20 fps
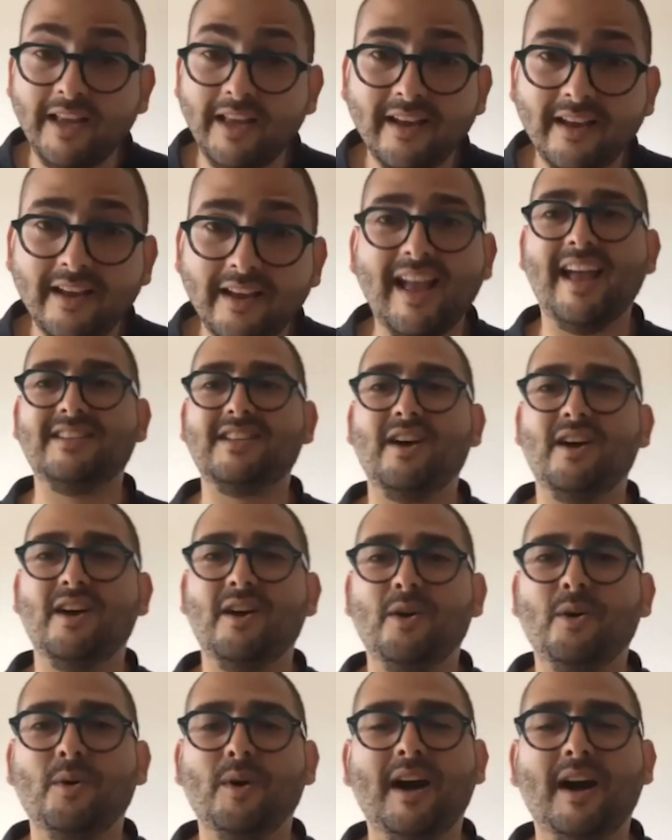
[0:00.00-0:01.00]
And
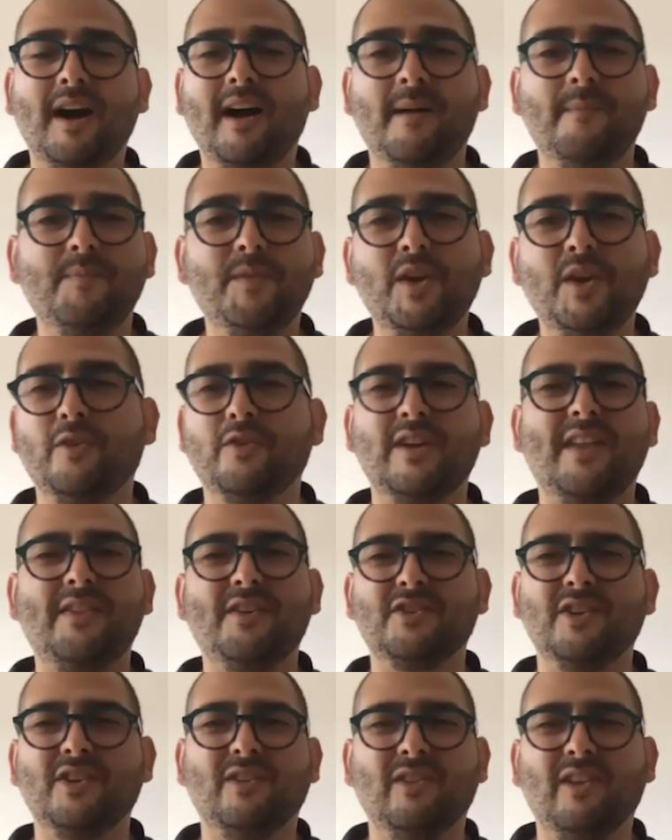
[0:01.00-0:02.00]
so, um, you know, there, and
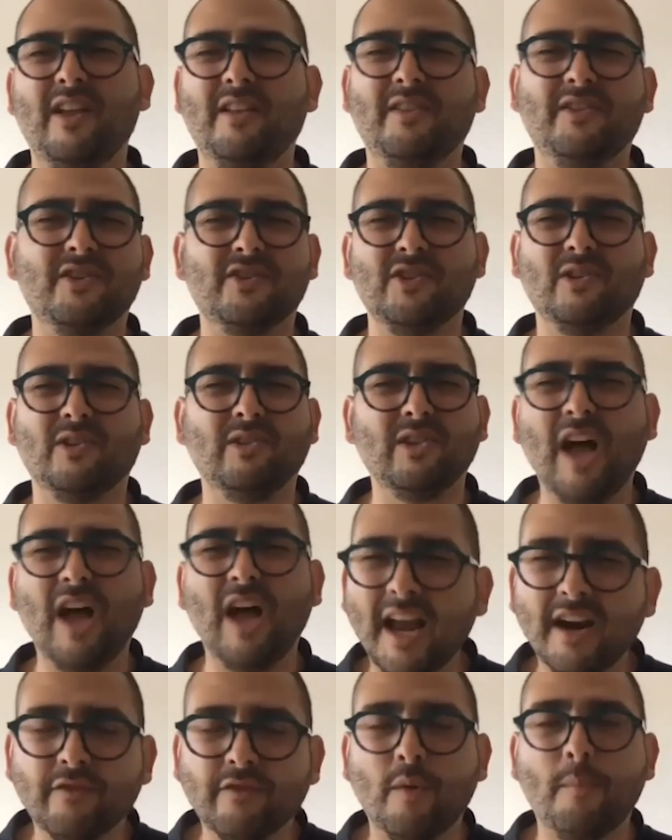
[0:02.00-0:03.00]
there's a there's a
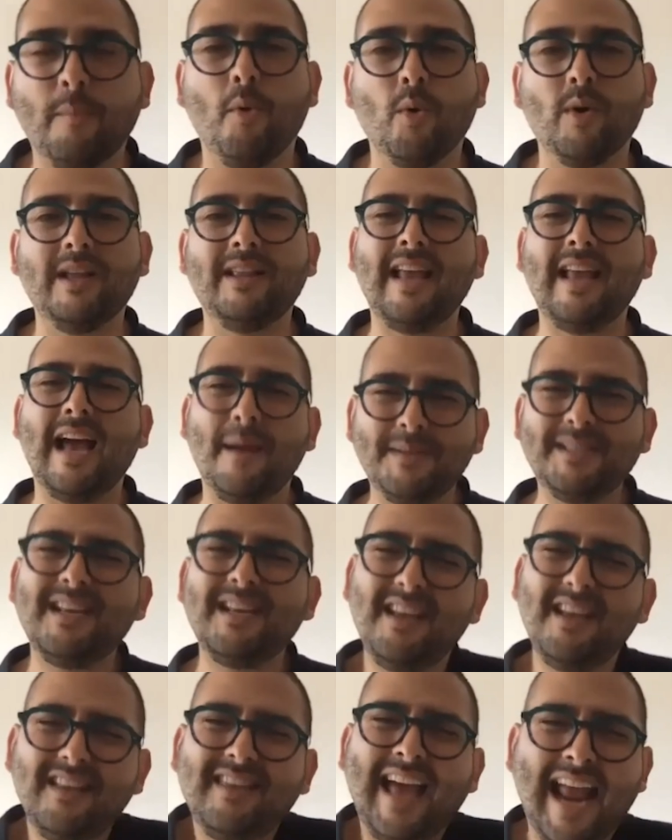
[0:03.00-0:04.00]
lot of reporting that happens.
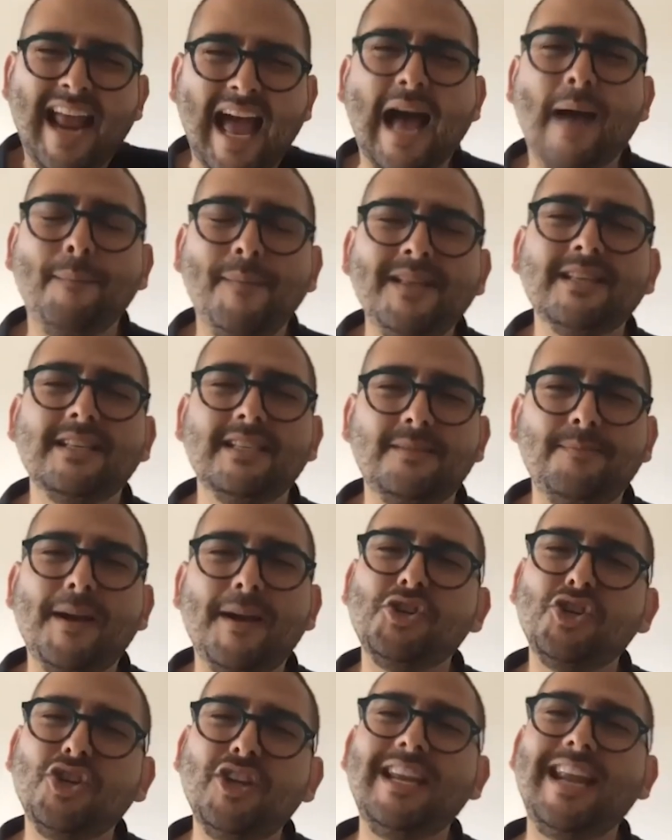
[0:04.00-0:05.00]
It, that happens
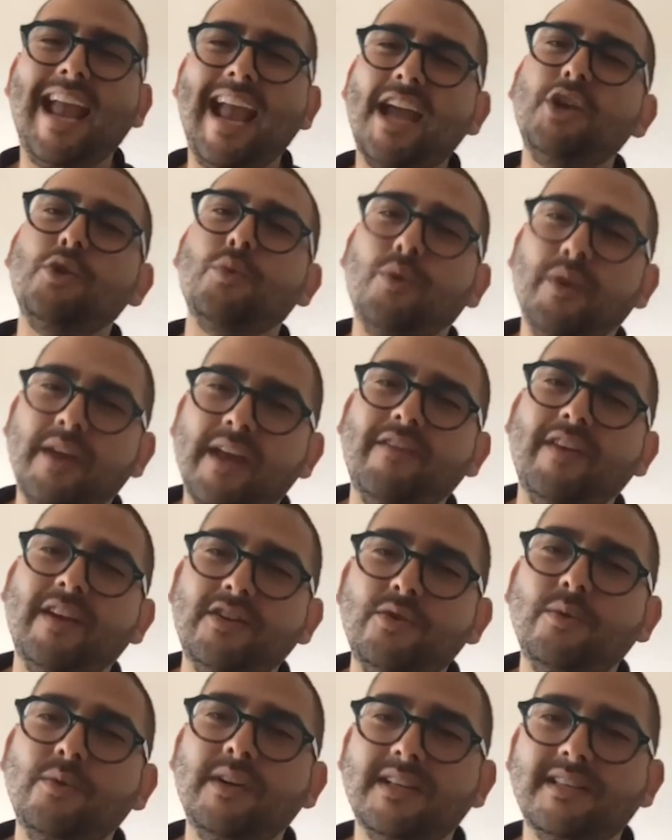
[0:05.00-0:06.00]
especially in annual giving
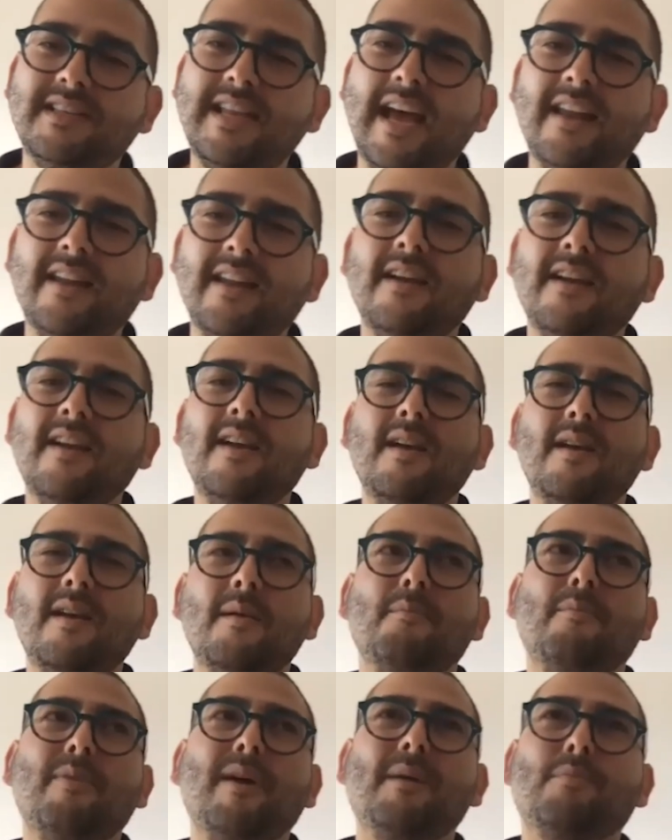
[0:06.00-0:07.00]
to an extent,
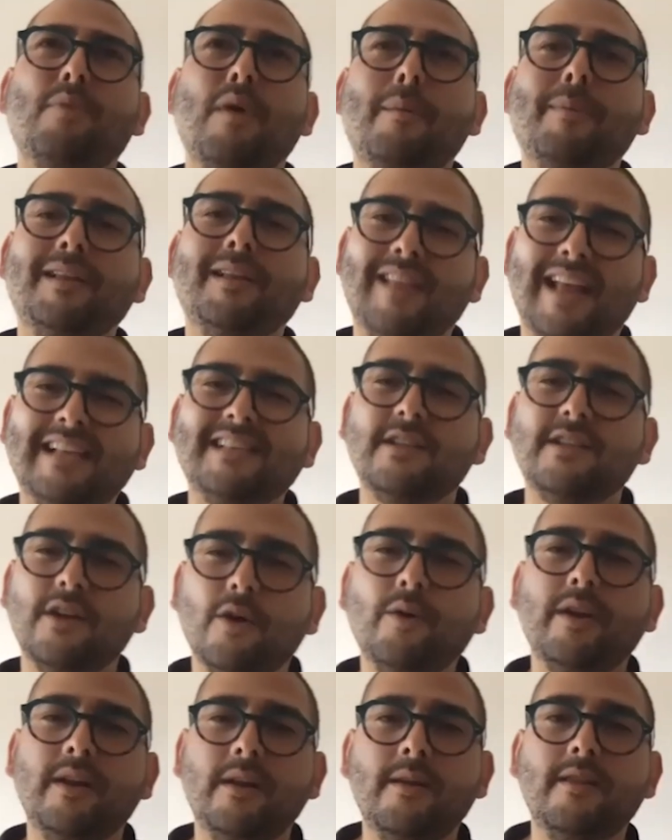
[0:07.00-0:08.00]
but probably less so
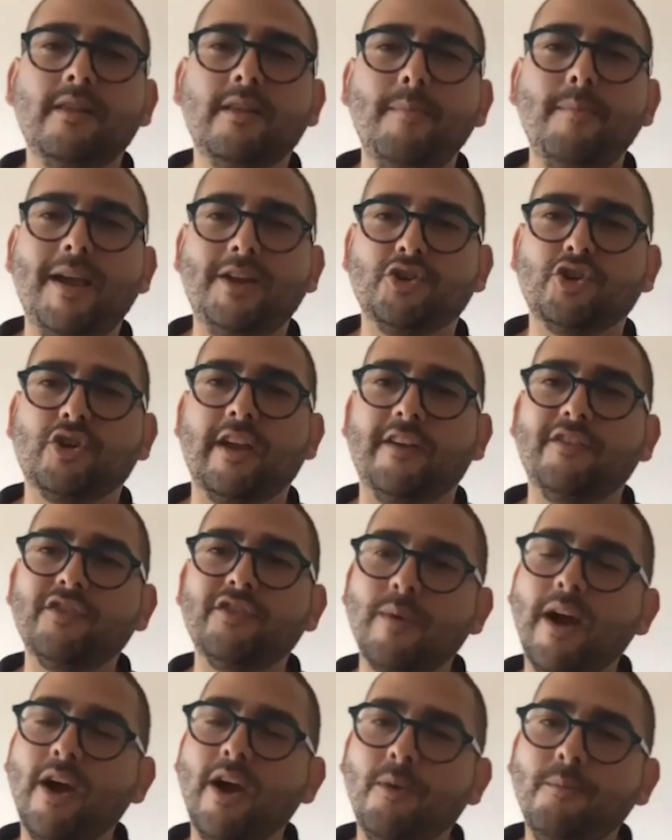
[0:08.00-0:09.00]
in the major gifts
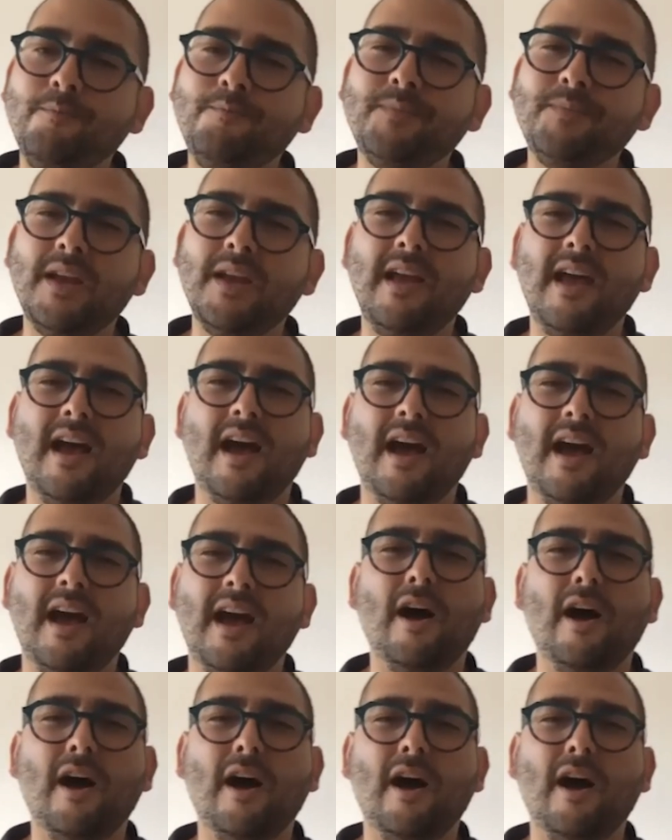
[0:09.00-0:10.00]
realm.
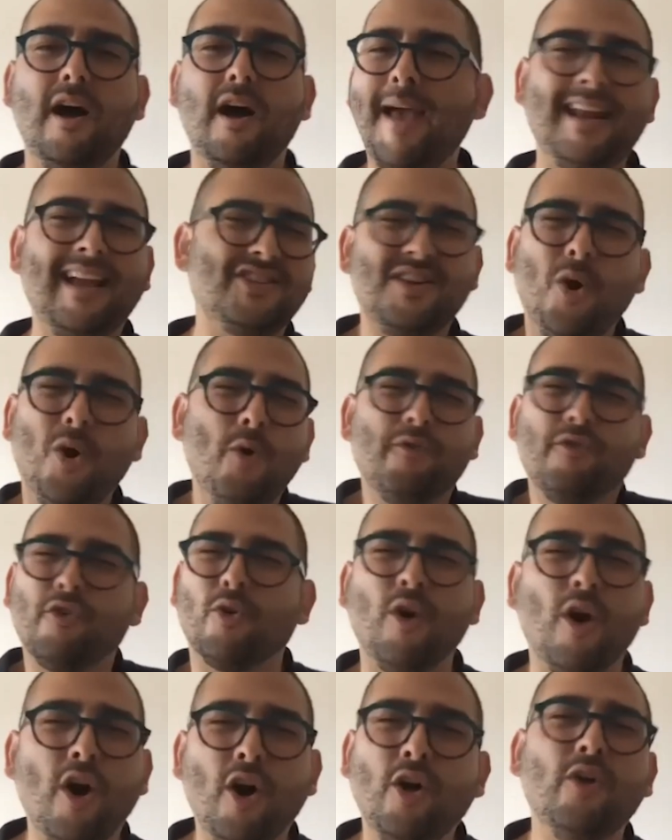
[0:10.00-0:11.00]
Um, and it, it, just
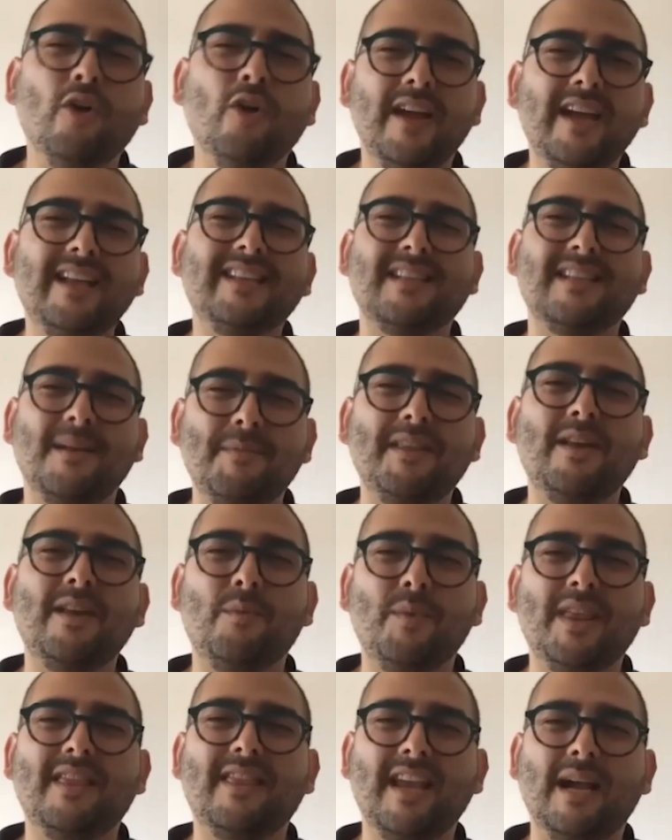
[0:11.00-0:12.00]
overall is something that
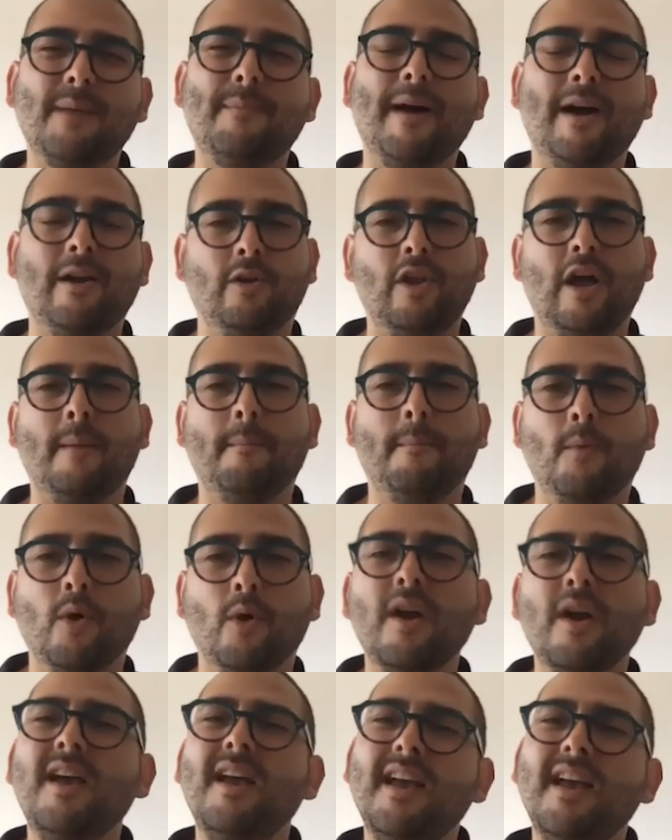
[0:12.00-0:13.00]
we think about a lot more.
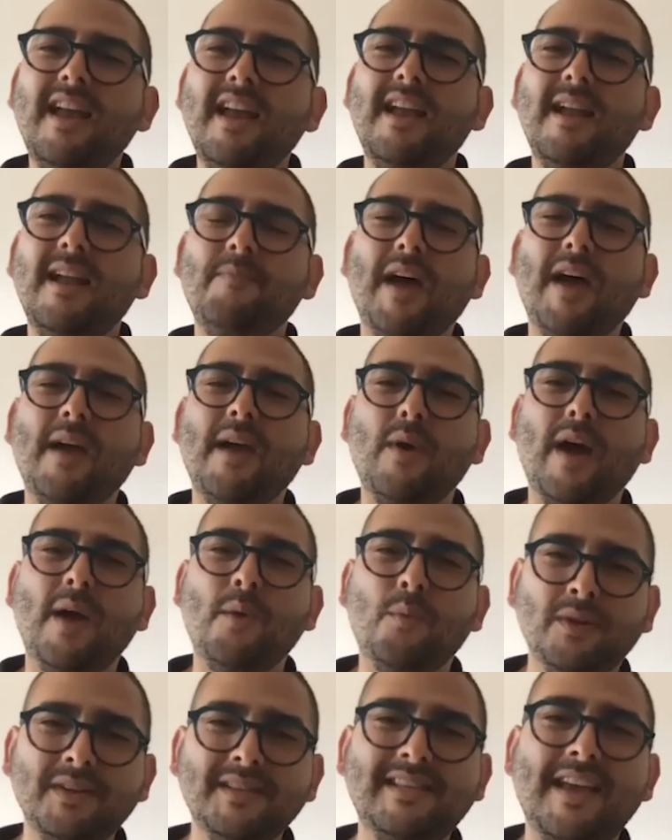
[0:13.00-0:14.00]
It, I, I
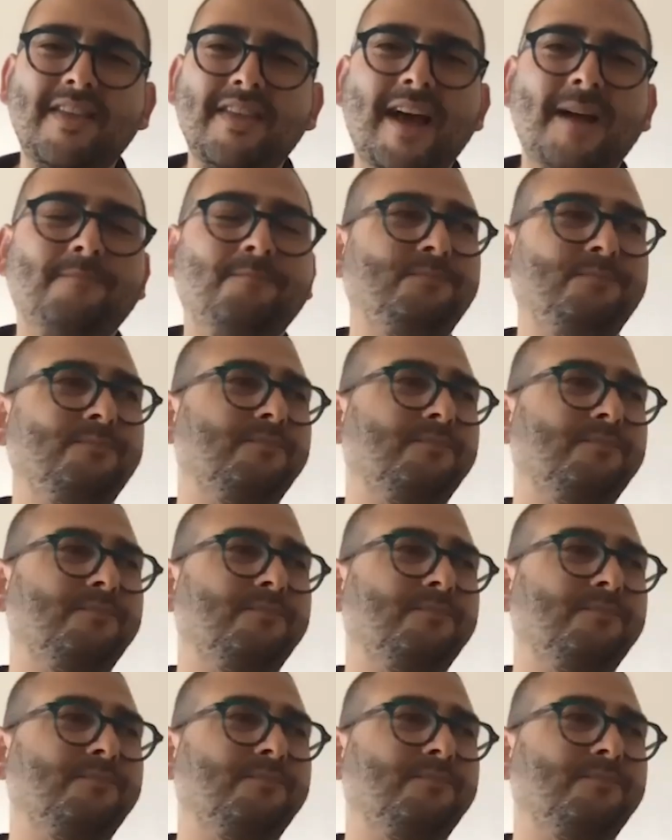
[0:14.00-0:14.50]
will say that